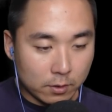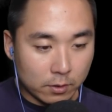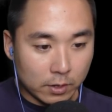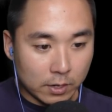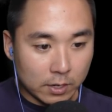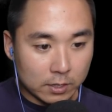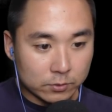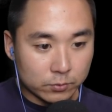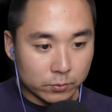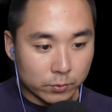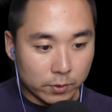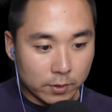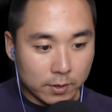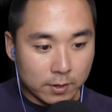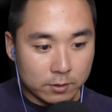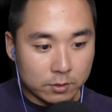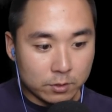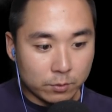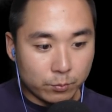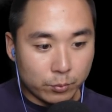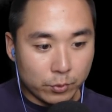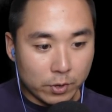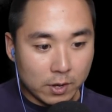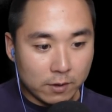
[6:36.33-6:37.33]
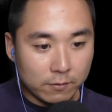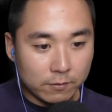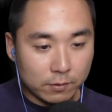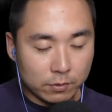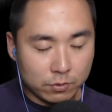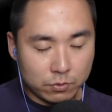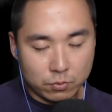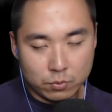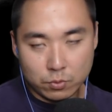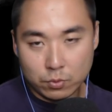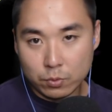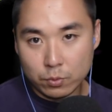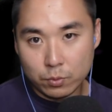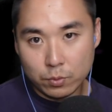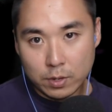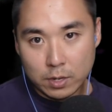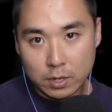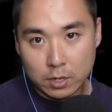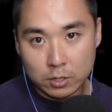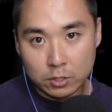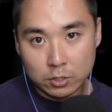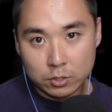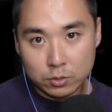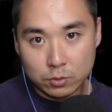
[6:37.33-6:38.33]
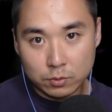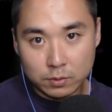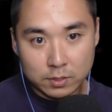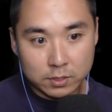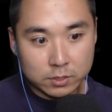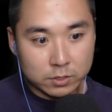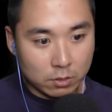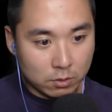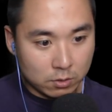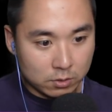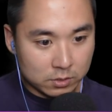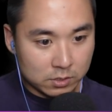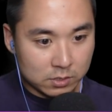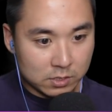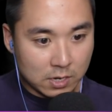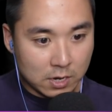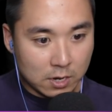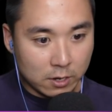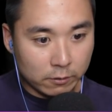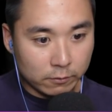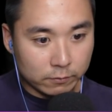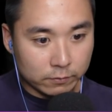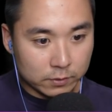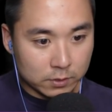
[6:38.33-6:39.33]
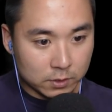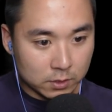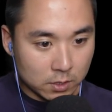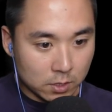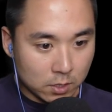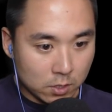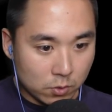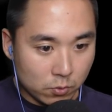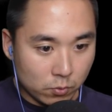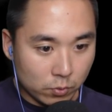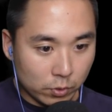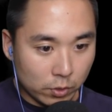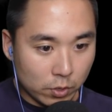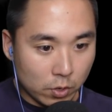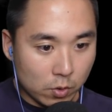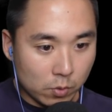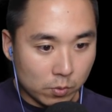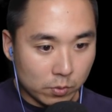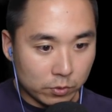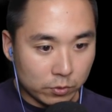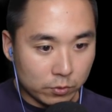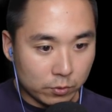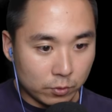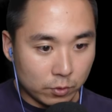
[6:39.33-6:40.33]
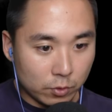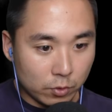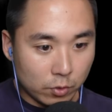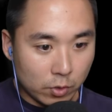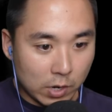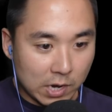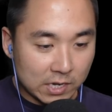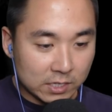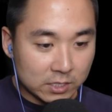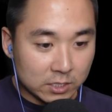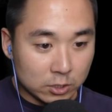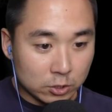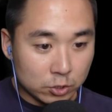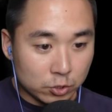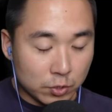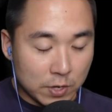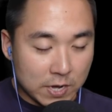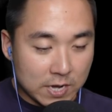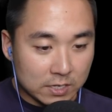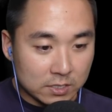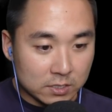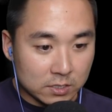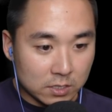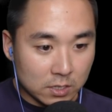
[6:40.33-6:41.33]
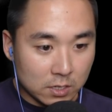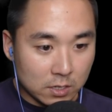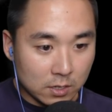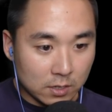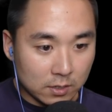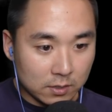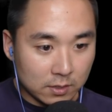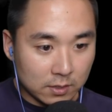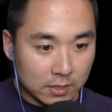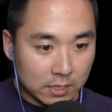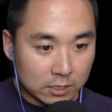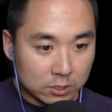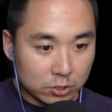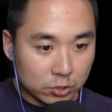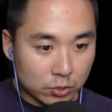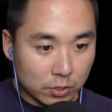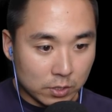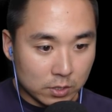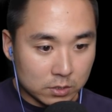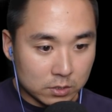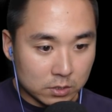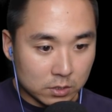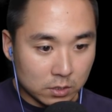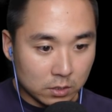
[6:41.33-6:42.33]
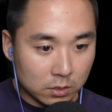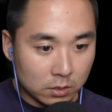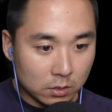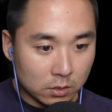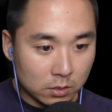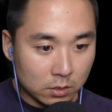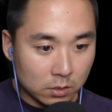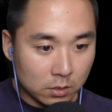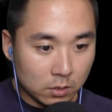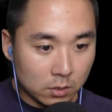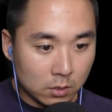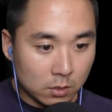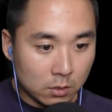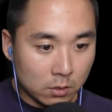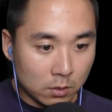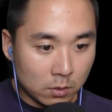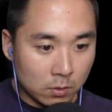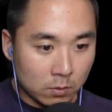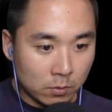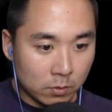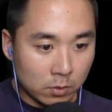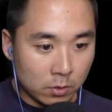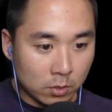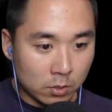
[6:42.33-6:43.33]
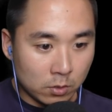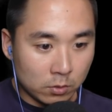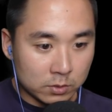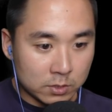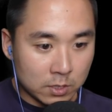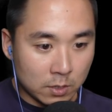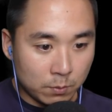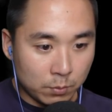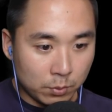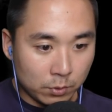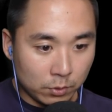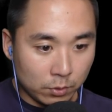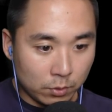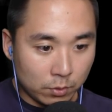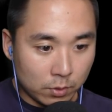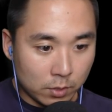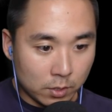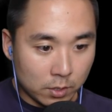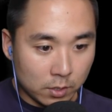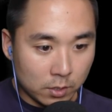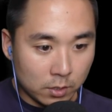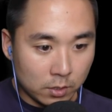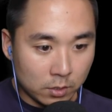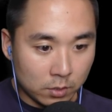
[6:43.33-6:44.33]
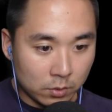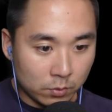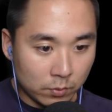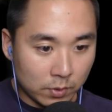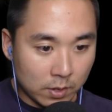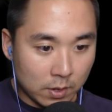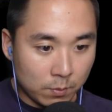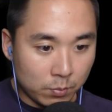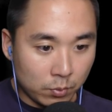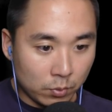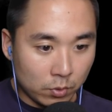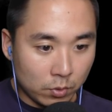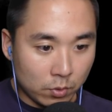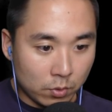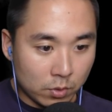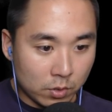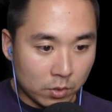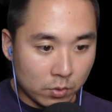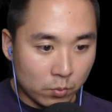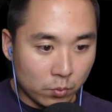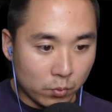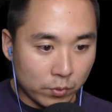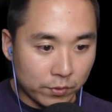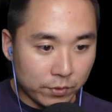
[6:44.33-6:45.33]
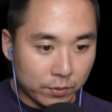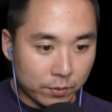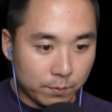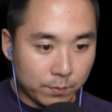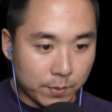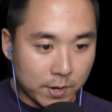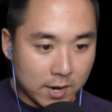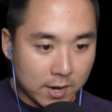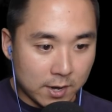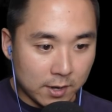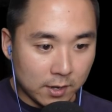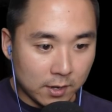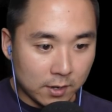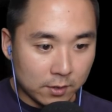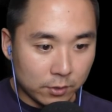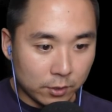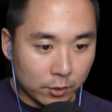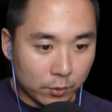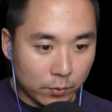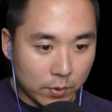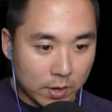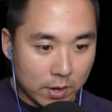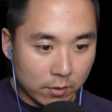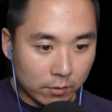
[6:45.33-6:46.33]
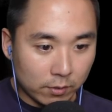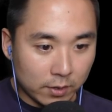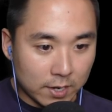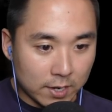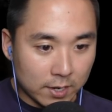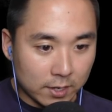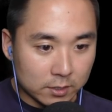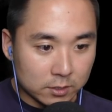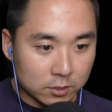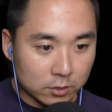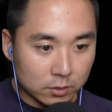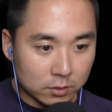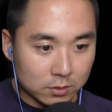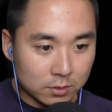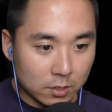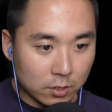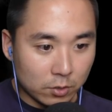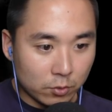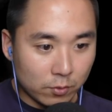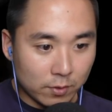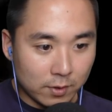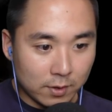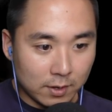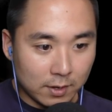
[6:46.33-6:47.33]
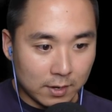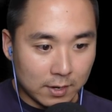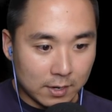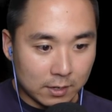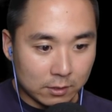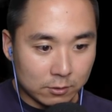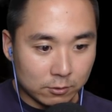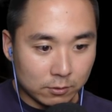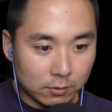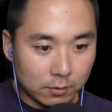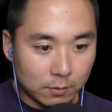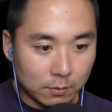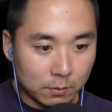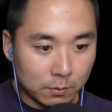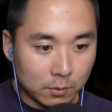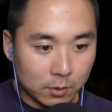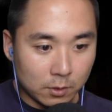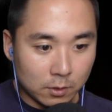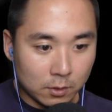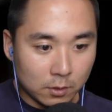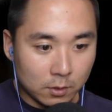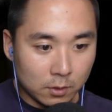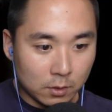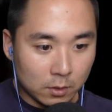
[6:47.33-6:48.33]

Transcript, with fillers: Alright guys, we're gonna have to brave it through and do this ourselves. We're going through. I see Tracy. I think that's Tracy. Oh no, is that Ballora? We got Ballora and Withered Bonnie on the ground, guys. It looks like Granny got to them.